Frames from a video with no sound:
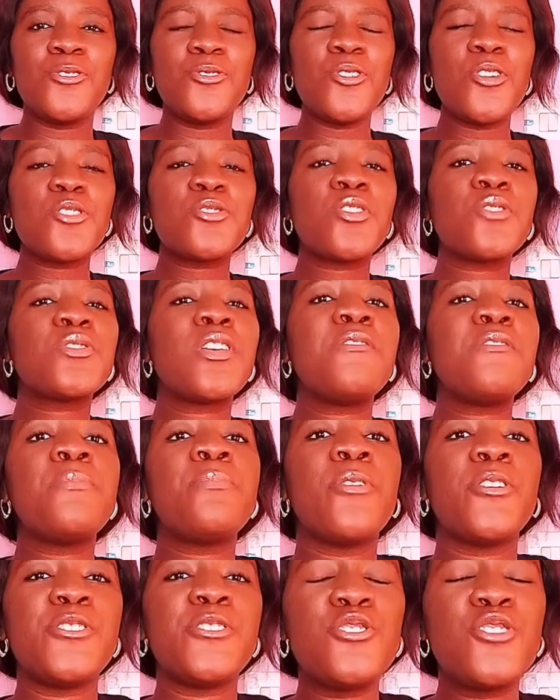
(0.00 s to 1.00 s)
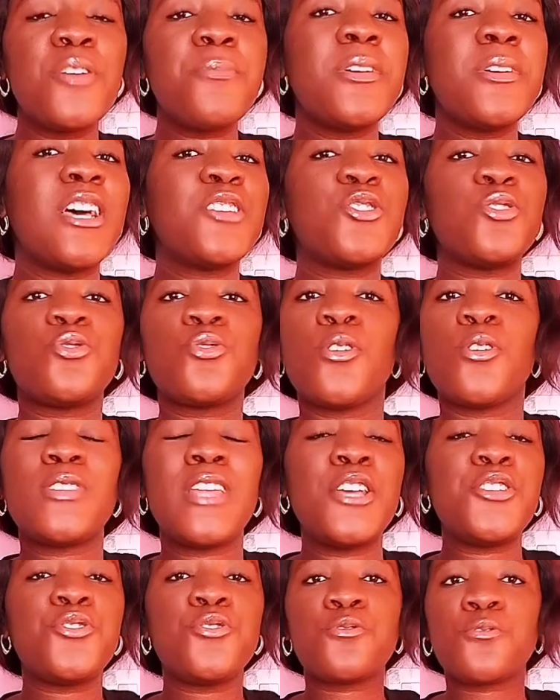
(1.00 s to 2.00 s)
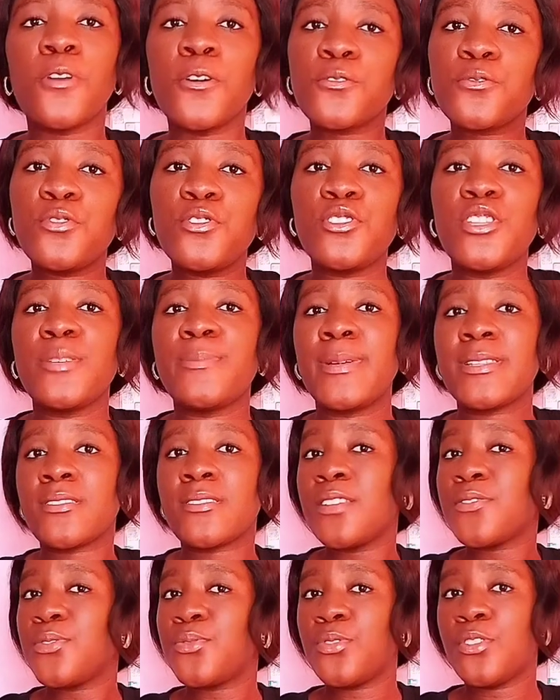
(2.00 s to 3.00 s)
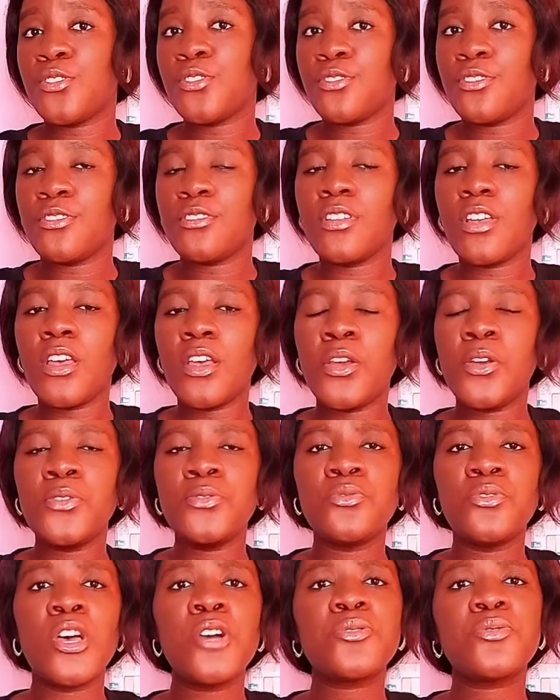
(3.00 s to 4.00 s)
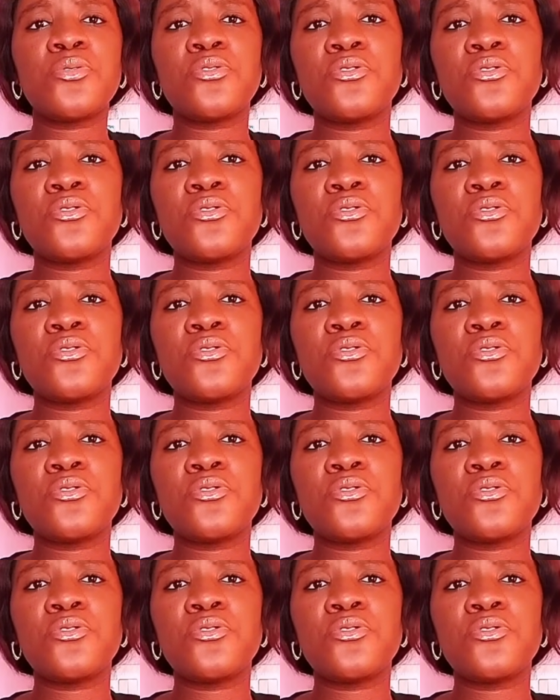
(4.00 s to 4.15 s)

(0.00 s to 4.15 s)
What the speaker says: You don't talk to everybody. There's nobody that you should talk to in a particular situation. Talk to